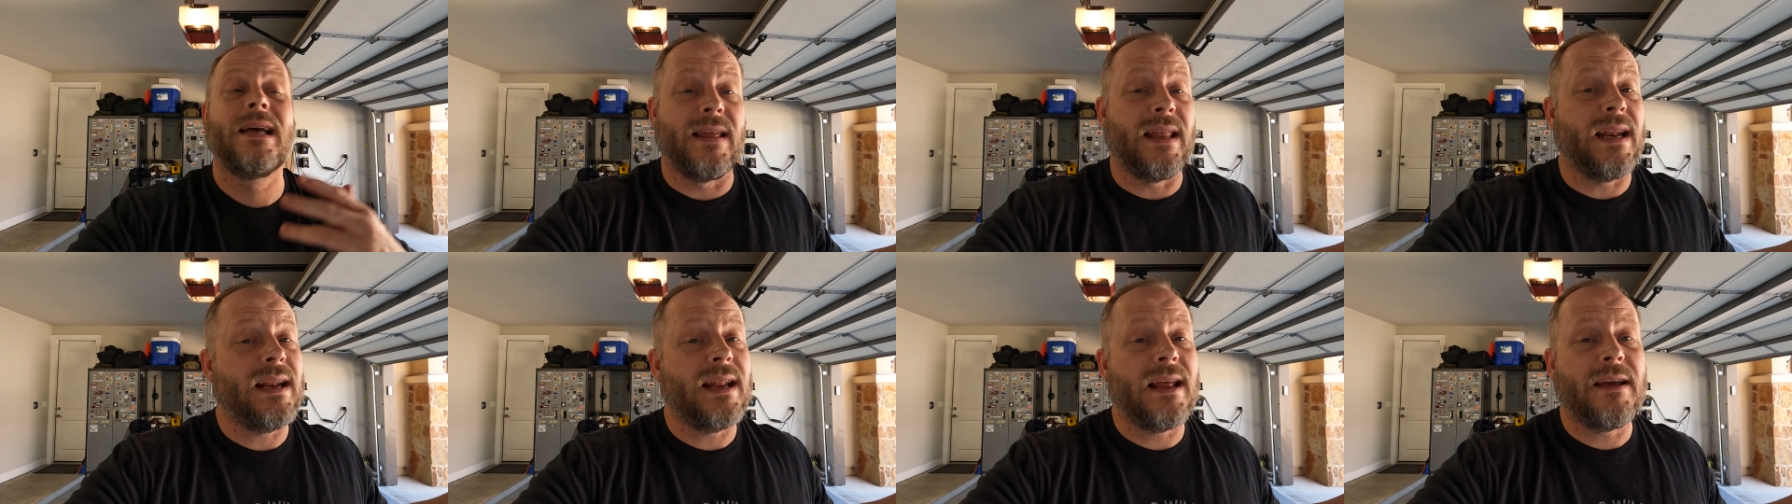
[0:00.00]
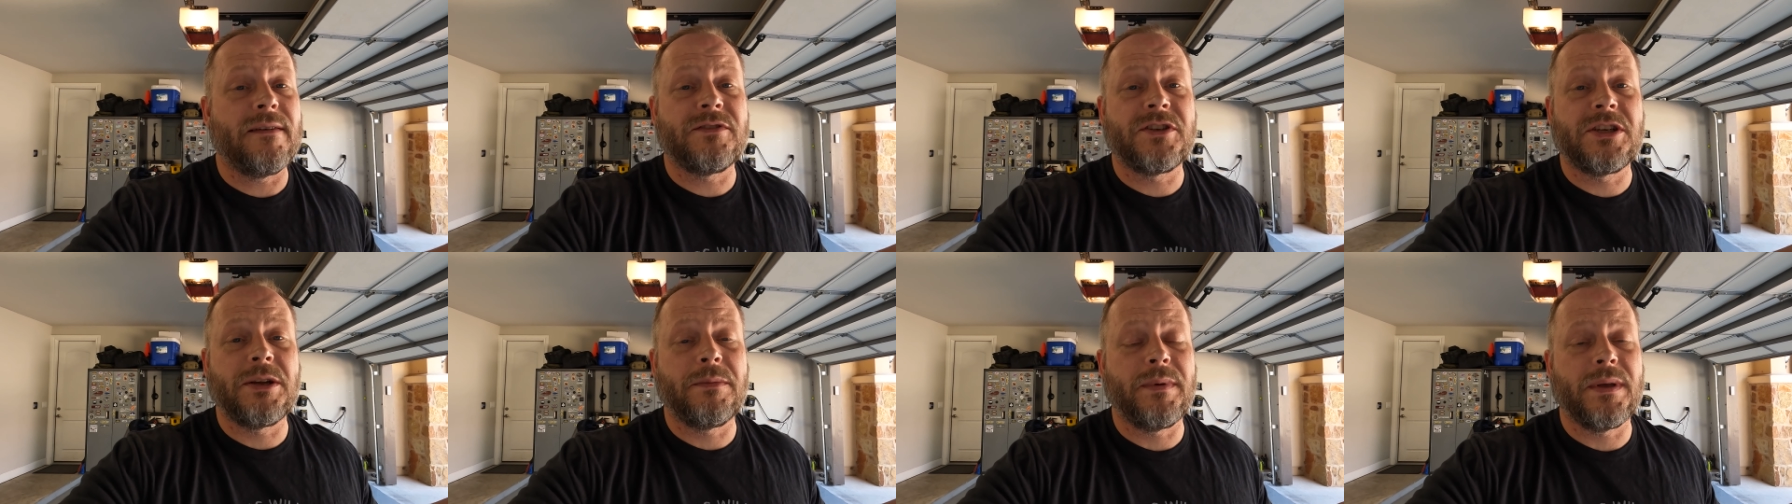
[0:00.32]
They didn't
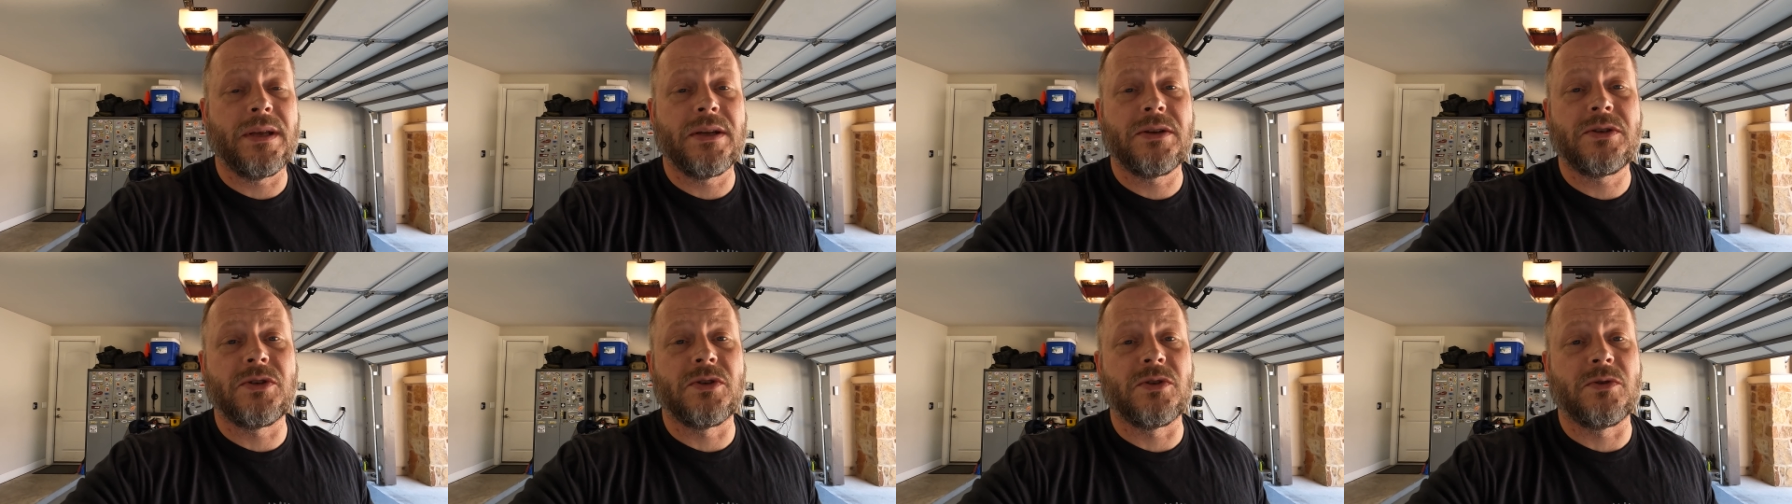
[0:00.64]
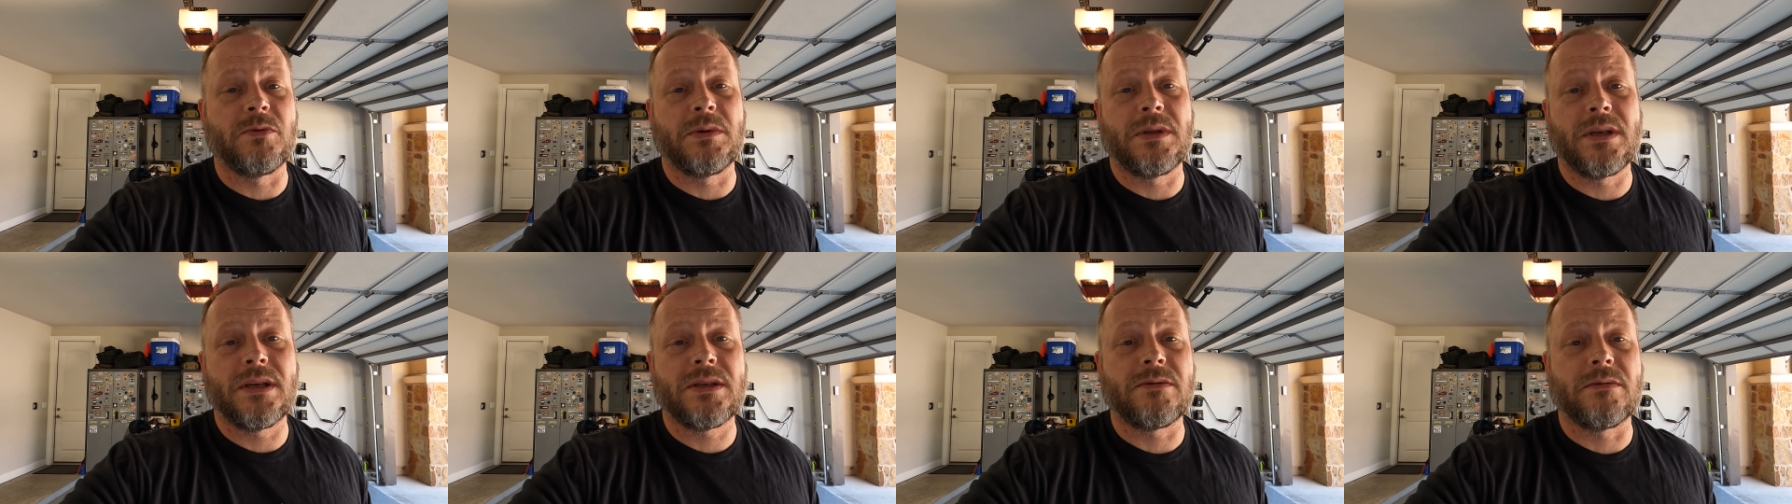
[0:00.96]
have shipping issues
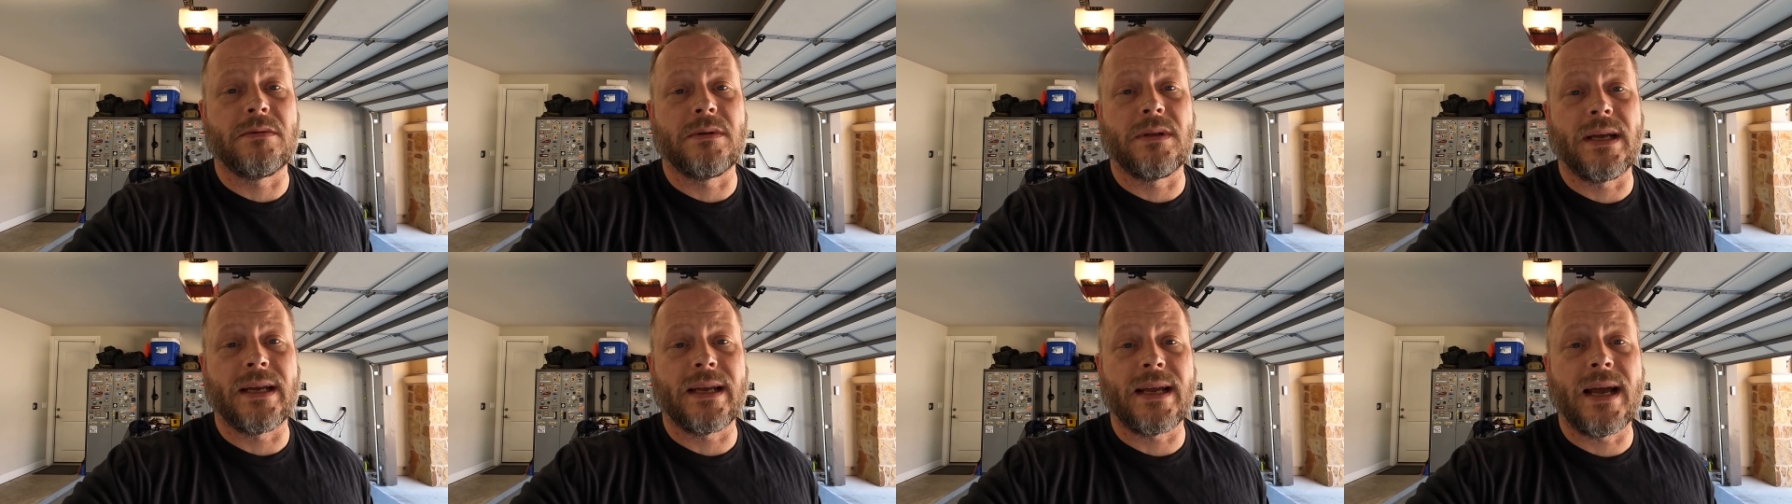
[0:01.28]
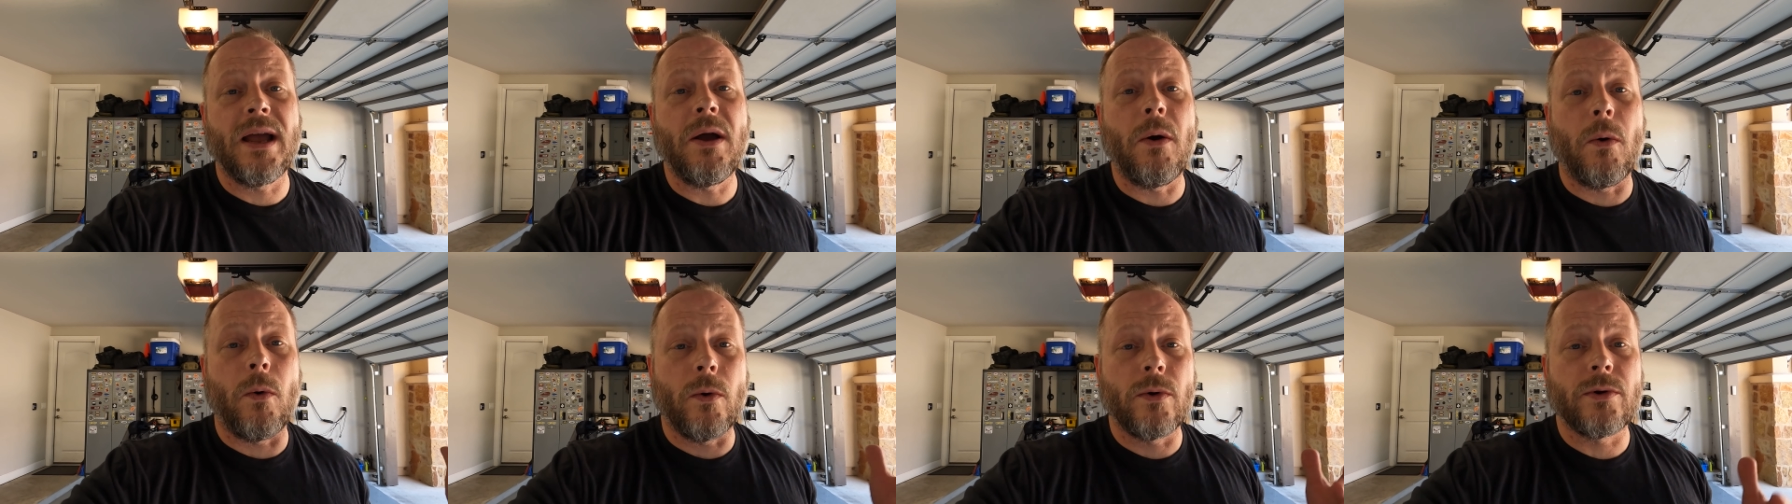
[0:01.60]
with this one. Like
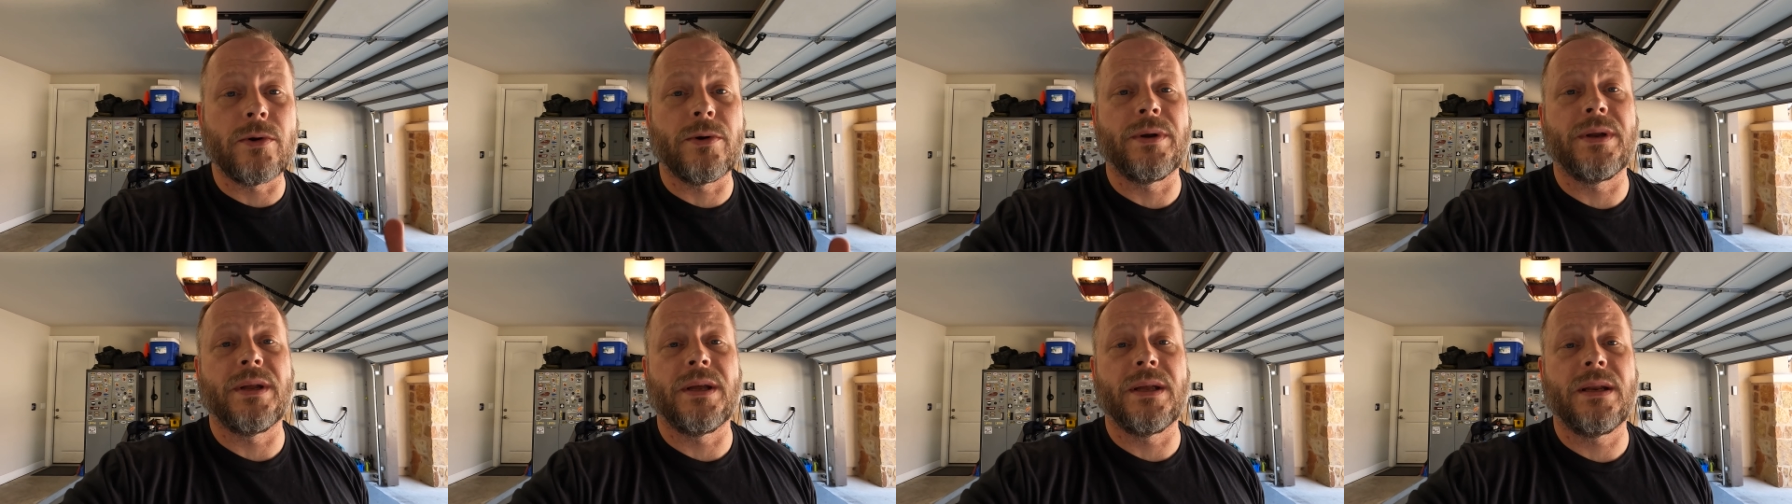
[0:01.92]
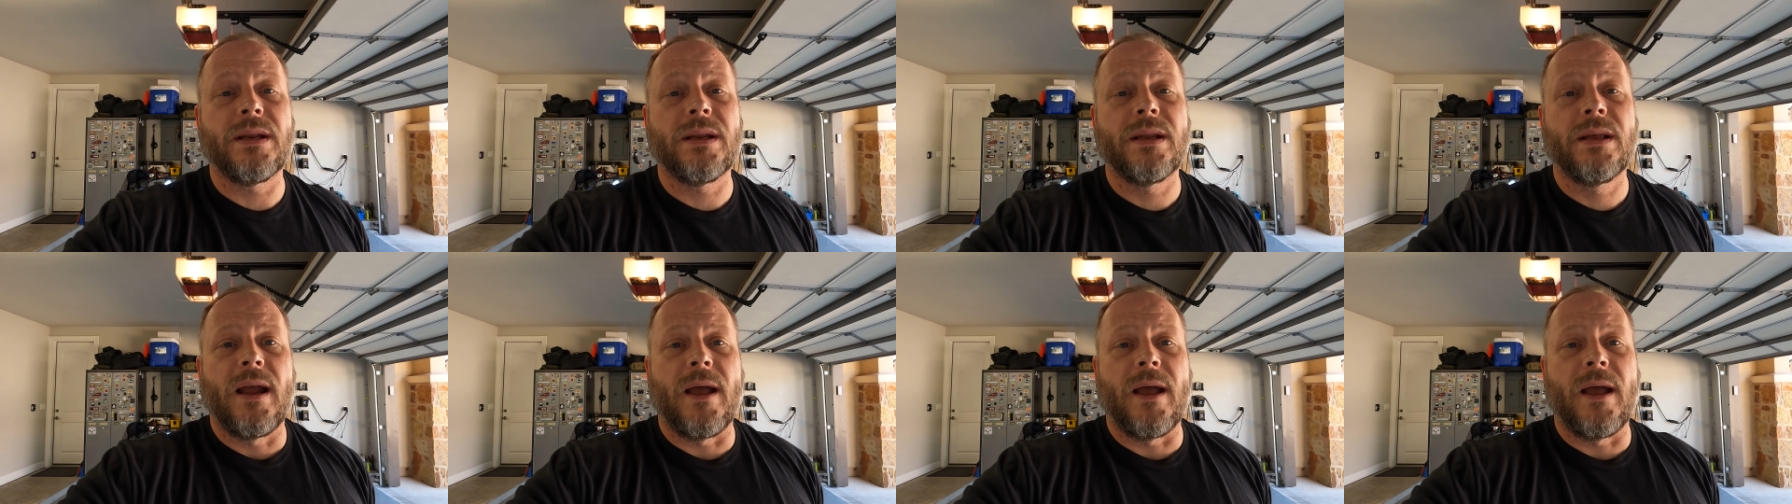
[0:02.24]
I ordered it